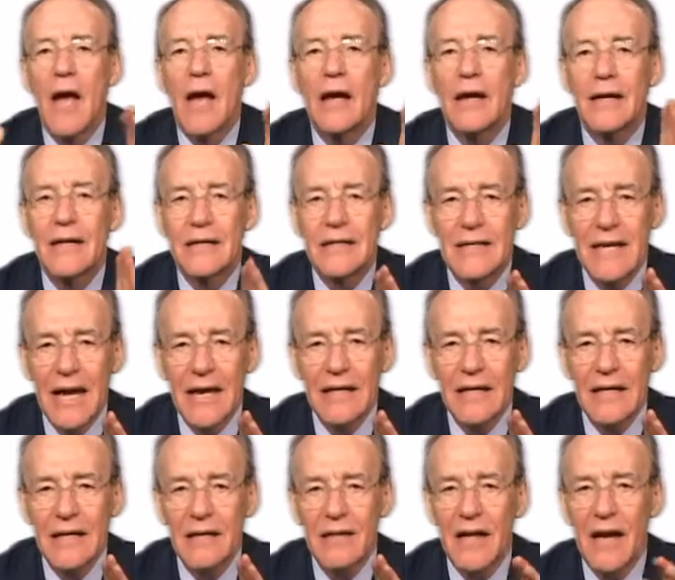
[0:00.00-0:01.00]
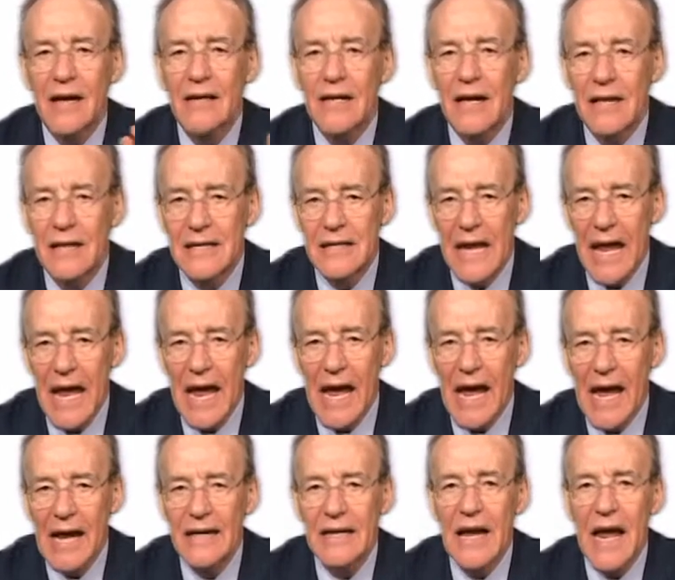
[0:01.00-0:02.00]
contending that
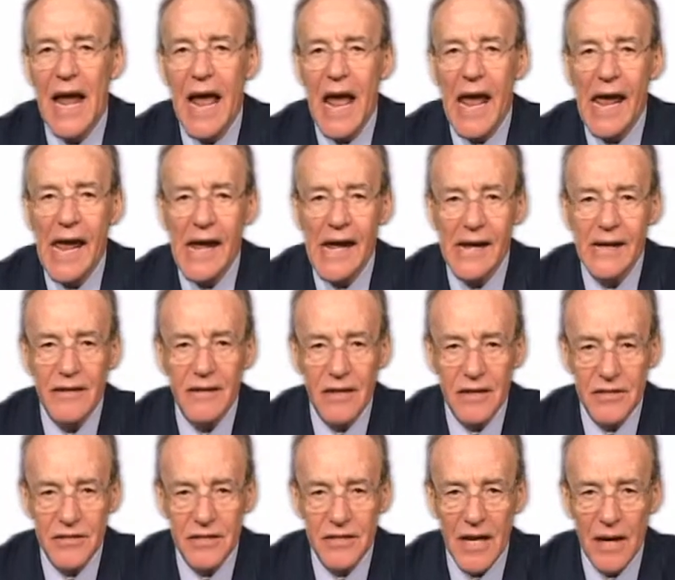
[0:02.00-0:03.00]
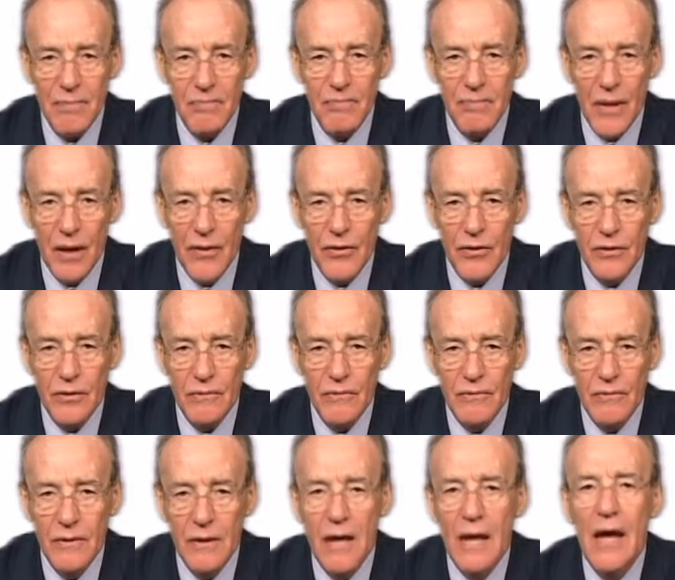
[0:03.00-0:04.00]
dad and stepmother
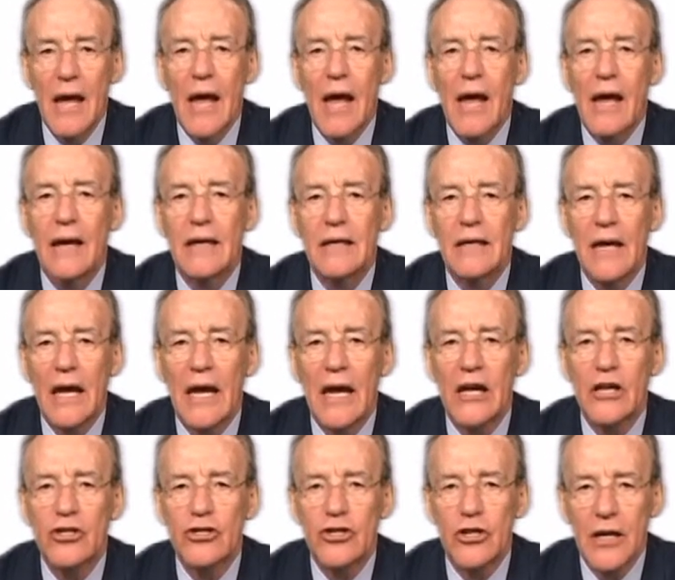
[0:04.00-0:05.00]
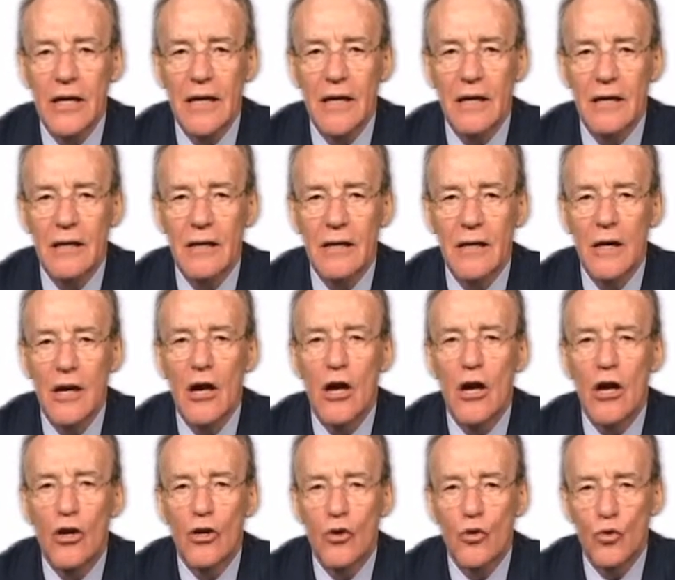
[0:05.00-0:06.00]
engaged in
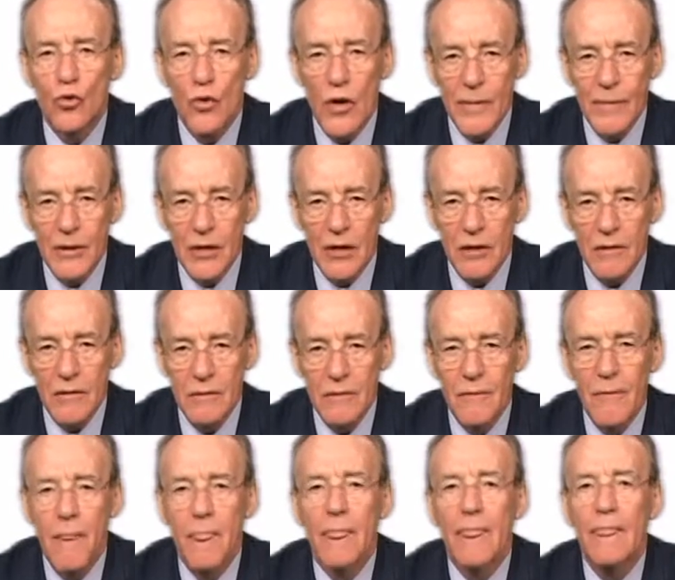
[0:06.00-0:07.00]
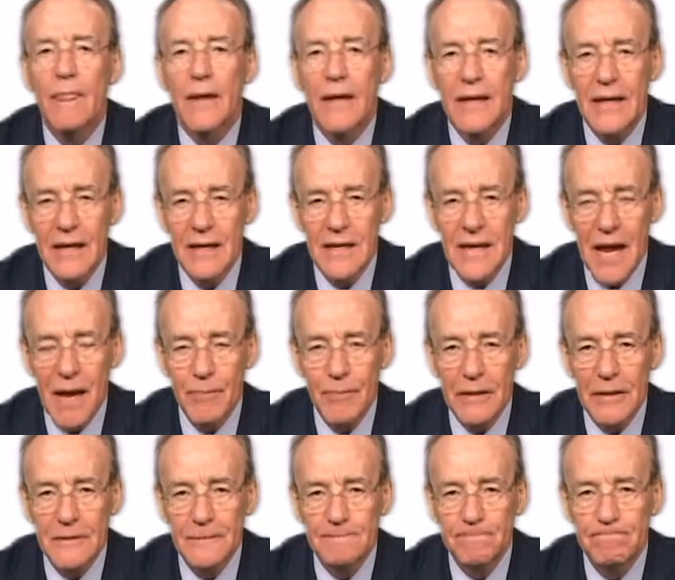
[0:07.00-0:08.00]
criminal
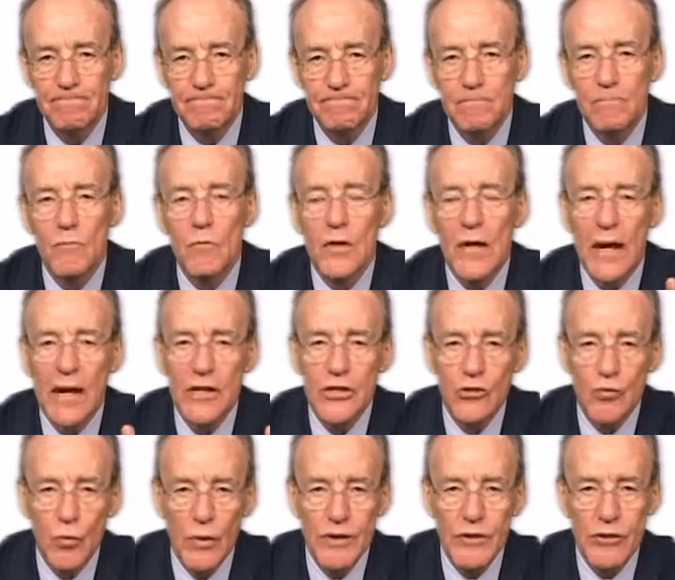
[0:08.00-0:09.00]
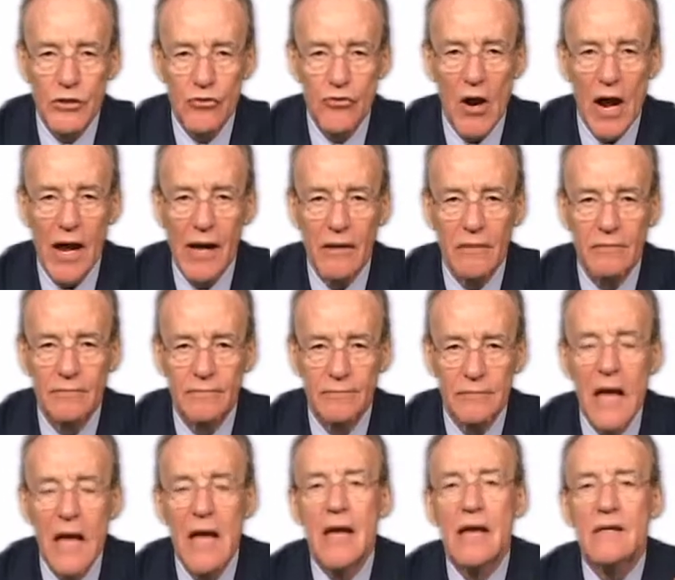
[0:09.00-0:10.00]
kidnapping. Case went to trial.
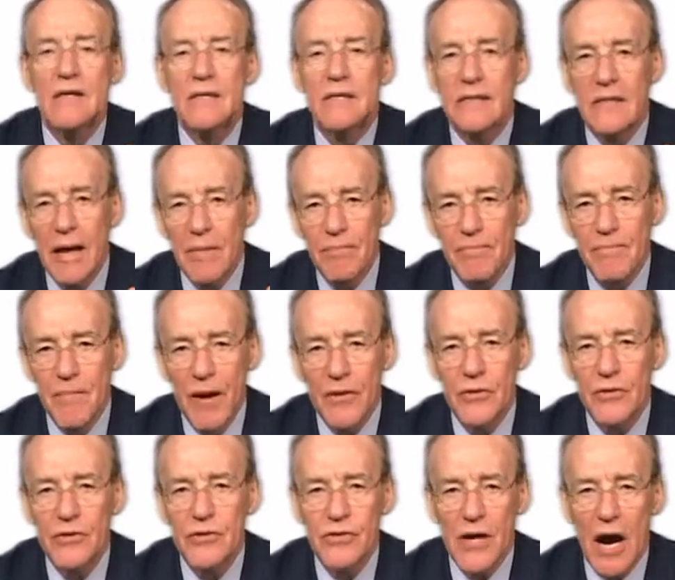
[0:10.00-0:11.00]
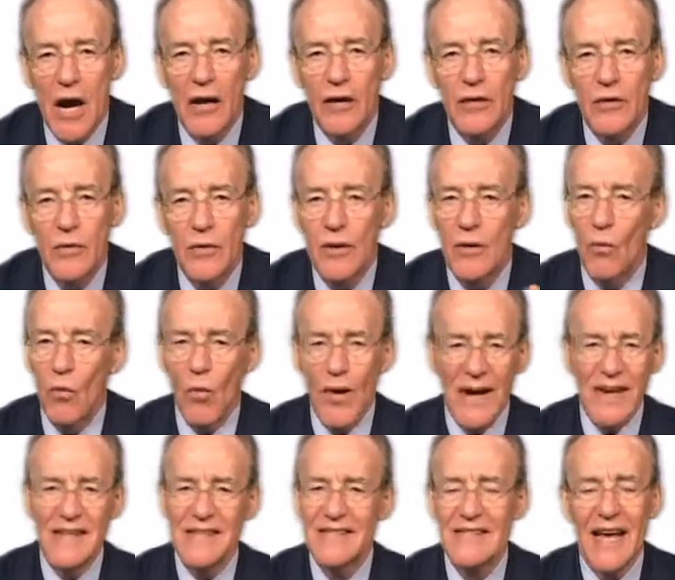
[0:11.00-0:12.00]
Stepmother's arguing,
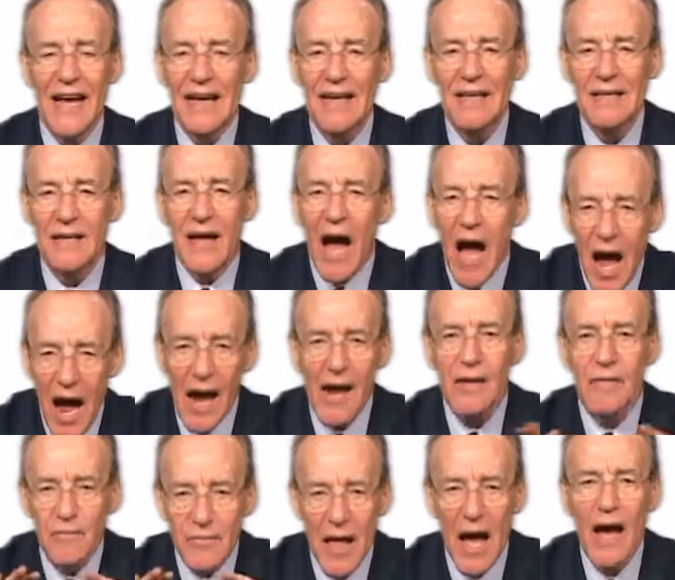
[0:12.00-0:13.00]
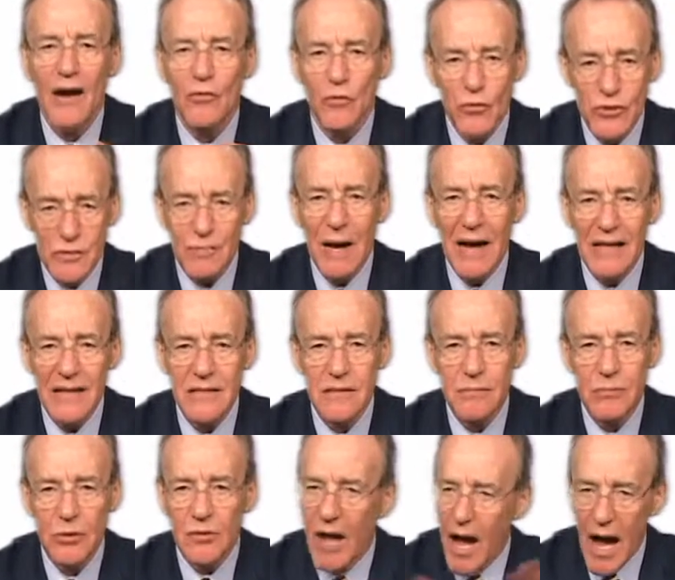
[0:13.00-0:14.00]
wait a second, I'm not
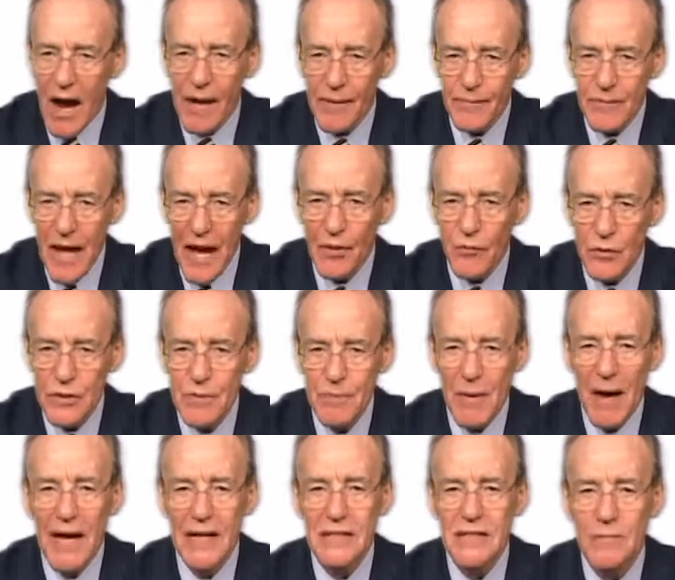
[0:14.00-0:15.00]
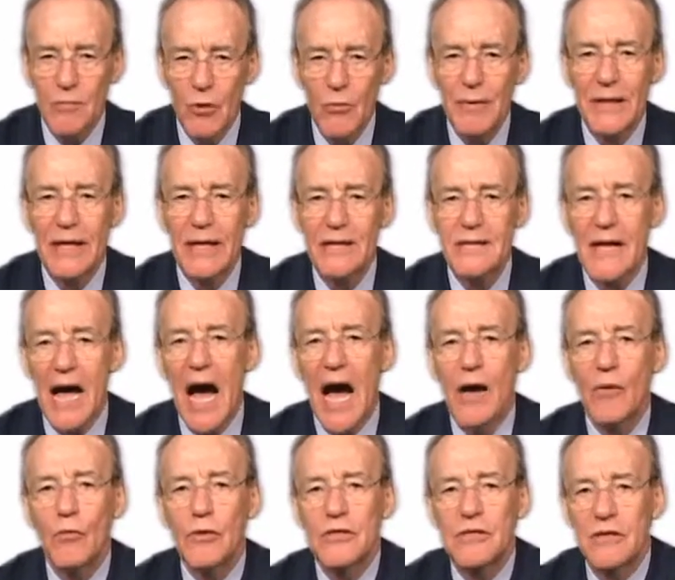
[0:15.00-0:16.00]
responsible. I'm not responsible because I
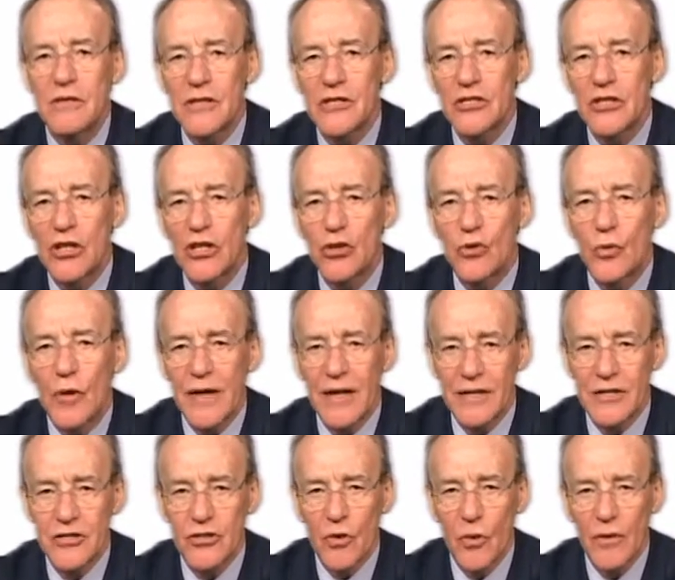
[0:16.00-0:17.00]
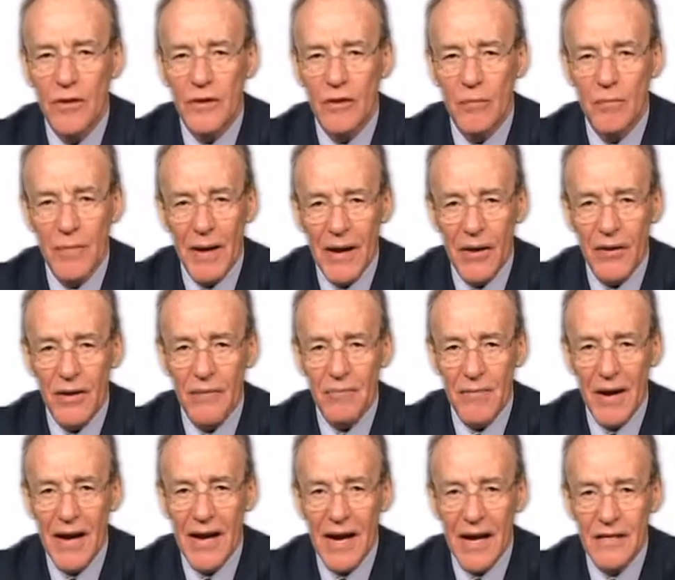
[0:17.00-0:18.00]
was listening to a custodial parent,
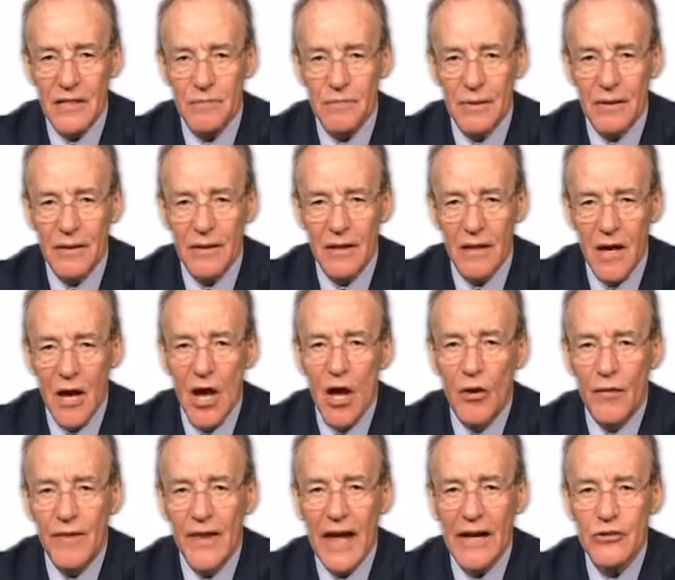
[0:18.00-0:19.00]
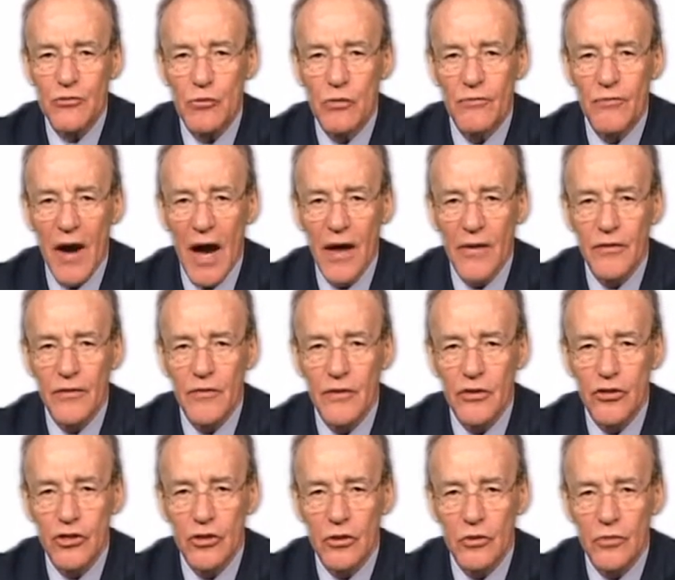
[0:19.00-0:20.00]
my husband, natural father of the
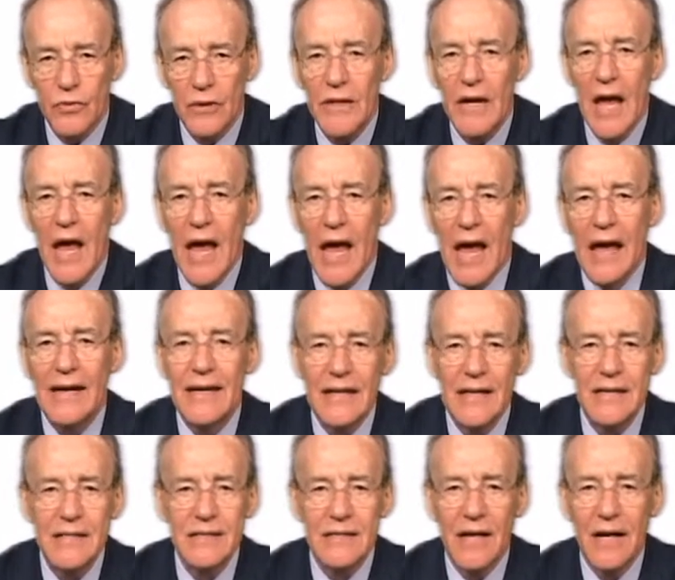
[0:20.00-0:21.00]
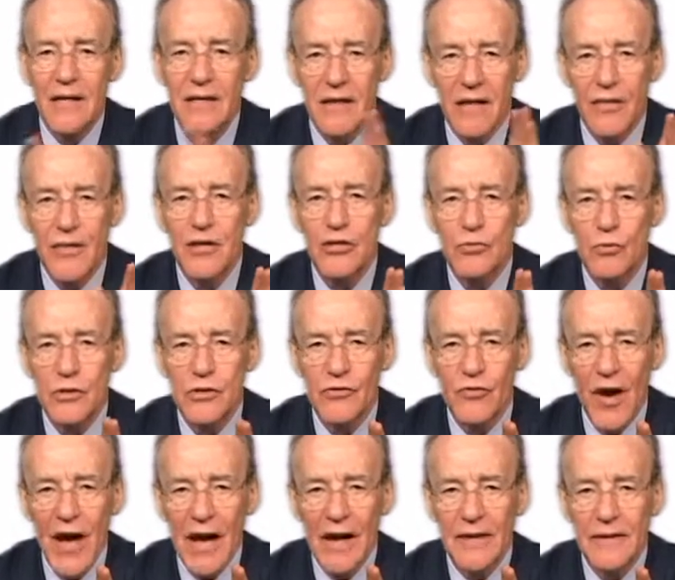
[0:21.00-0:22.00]
children, and he said this was
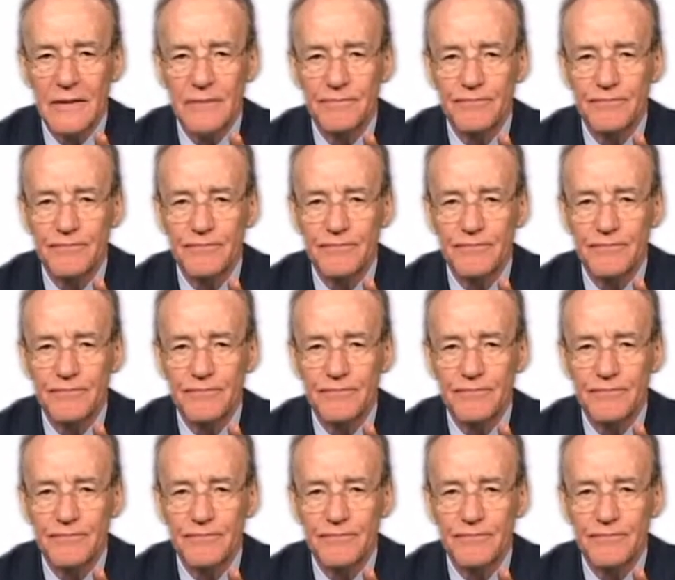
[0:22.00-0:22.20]
fine.